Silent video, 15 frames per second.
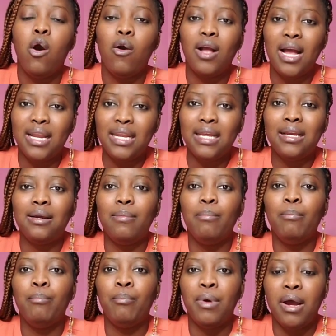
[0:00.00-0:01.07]
organic
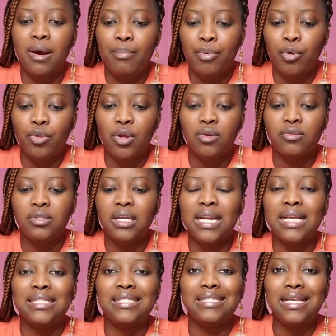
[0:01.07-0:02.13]
products that
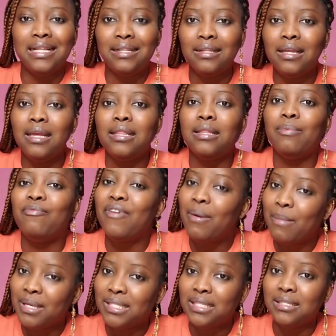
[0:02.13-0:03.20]
are sold in the
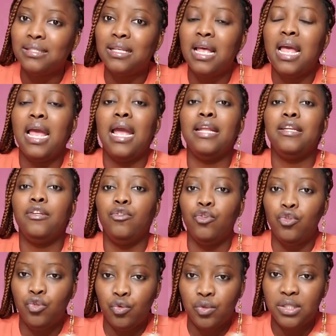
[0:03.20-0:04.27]
pharmacies, and then you
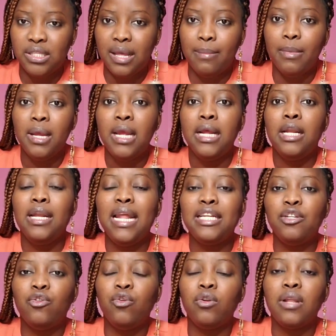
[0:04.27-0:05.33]
use them.
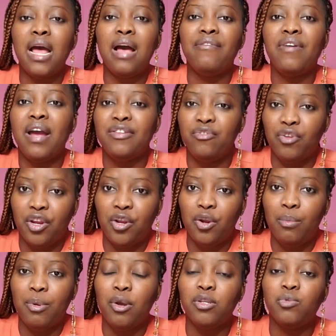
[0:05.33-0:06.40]
Let it not have
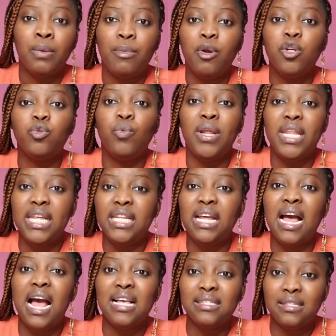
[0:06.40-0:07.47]
hydroquinone, because when it
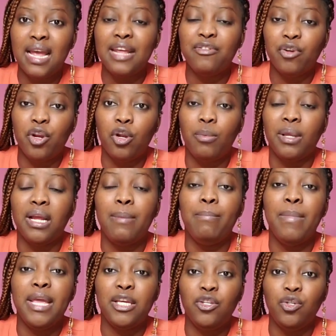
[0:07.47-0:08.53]
has hydroquinone, it can
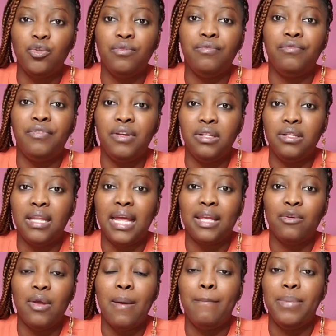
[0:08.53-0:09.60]
make you to feel
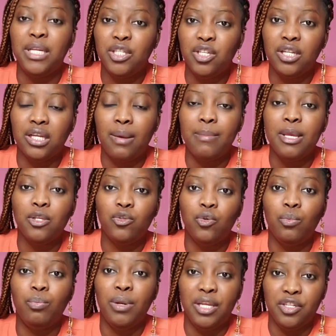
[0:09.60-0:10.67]
like you are bleaching. It can make
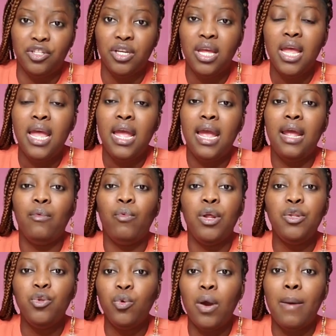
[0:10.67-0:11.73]
you bleach, and
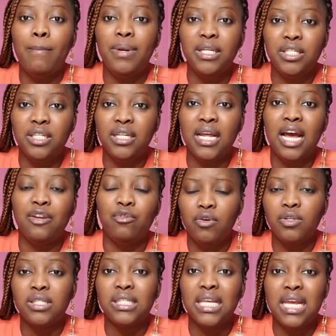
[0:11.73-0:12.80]
when you are bleaching and
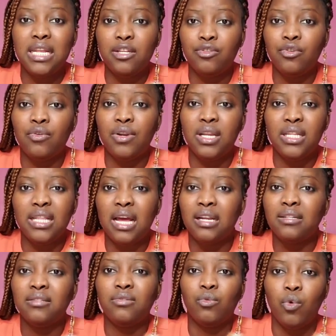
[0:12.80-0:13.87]
your skin is not really
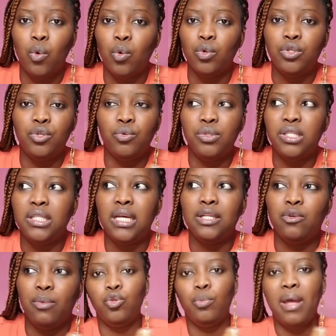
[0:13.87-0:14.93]
that good, you will see that
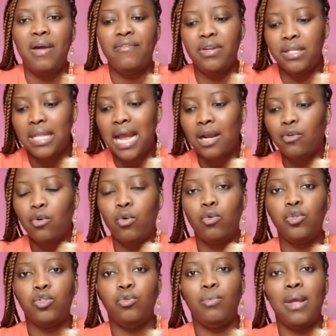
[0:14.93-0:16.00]
you'll be having dark
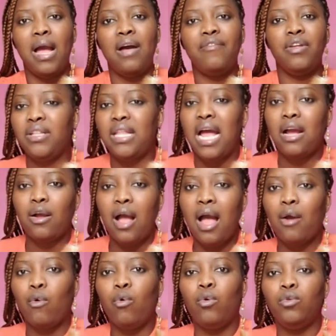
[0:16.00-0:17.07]
knuckles, you'll be having dark
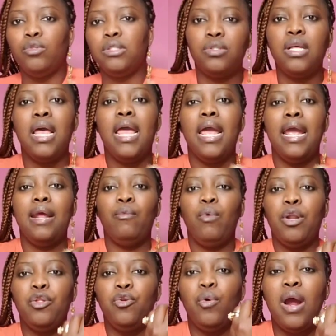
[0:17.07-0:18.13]
ankles. And
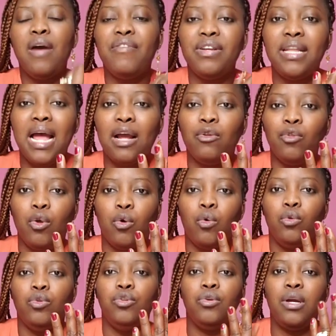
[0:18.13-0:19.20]
when you have a dark
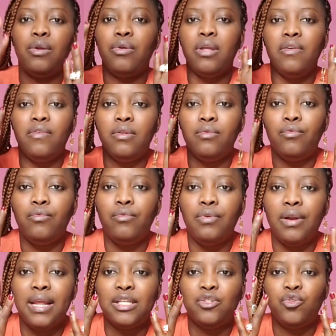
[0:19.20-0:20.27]
knuckle, you cannot even
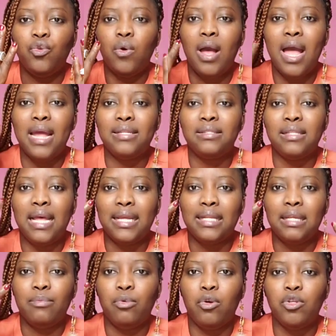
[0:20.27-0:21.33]
raise your hands like
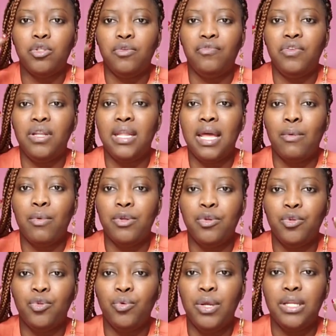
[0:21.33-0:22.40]
this, because you feel like when
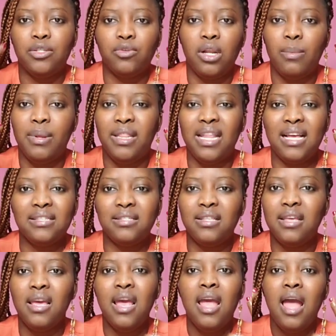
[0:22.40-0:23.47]
you do it, it's going to be
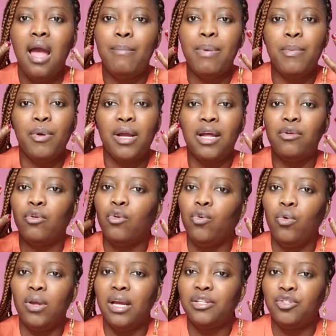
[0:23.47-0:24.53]
nasty and people cannot
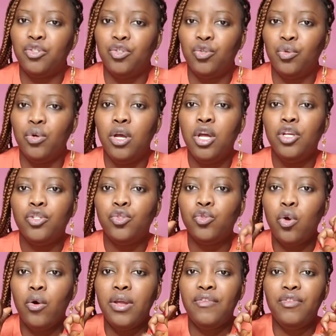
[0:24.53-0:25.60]
look at you.
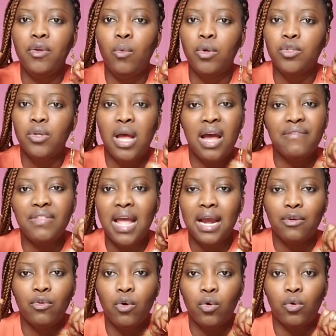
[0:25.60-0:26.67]
So if you don't want to have
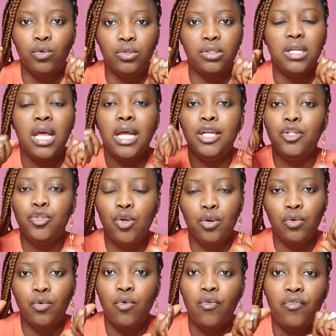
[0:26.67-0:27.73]
dark knuckles,
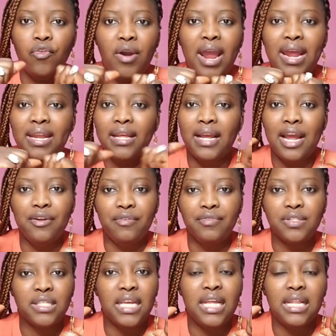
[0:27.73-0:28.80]
don't go for any kind of
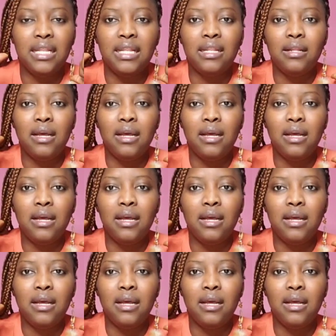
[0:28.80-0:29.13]
skin